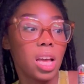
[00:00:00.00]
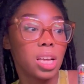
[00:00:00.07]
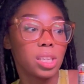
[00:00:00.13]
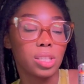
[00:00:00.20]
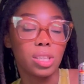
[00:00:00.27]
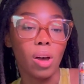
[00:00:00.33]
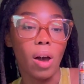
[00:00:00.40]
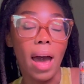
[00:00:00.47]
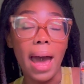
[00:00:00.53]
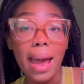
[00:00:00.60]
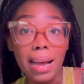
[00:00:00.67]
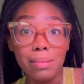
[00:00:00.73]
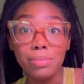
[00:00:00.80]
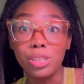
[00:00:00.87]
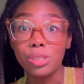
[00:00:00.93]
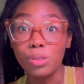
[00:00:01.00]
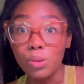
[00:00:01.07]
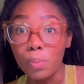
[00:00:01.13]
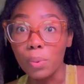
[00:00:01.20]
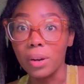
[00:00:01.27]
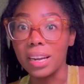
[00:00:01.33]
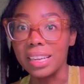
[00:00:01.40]
So I'm
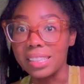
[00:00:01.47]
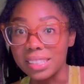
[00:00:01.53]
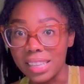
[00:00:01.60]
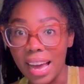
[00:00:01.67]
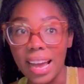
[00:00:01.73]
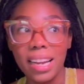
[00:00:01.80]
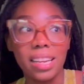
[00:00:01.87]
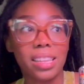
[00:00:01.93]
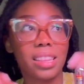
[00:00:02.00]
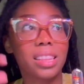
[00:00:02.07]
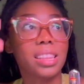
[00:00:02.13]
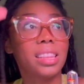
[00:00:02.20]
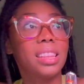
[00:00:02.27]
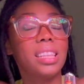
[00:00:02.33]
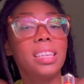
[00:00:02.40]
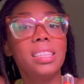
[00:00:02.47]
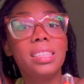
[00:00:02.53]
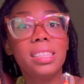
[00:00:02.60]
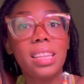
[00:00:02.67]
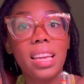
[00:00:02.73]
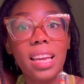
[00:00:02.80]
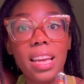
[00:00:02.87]
super excited. This
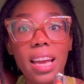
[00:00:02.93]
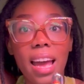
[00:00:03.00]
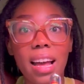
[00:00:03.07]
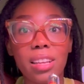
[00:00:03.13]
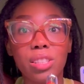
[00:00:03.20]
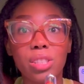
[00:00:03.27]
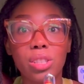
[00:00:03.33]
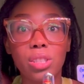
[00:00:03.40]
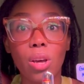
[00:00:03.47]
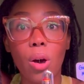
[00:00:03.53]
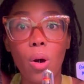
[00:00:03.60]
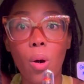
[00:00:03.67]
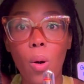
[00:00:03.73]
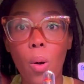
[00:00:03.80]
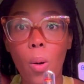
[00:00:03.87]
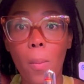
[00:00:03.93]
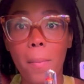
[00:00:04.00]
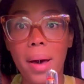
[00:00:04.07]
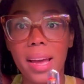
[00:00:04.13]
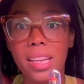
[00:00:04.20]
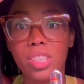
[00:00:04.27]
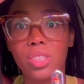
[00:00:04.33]
thing has so
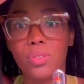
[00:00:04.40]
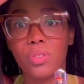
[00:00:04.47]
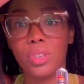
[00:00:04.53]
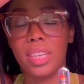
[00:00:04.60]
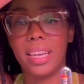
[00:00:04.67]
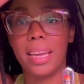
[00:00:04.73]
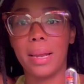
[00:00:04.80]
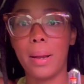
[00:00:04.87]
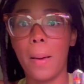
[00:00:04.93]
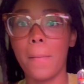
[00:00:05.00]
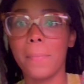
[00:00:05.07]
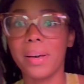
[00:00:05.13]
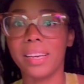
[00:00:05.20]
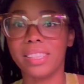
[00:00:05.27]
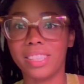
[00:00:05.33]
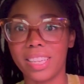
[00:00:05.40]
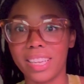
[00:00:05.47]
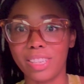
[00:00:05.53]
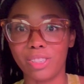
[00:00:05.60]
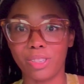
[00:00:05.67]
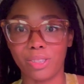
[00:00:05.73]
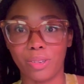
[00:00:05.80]
much freaking
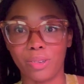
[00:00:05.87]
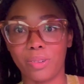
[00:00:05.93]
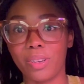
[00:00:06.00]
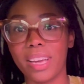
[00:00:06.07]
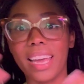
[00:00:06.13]
potential.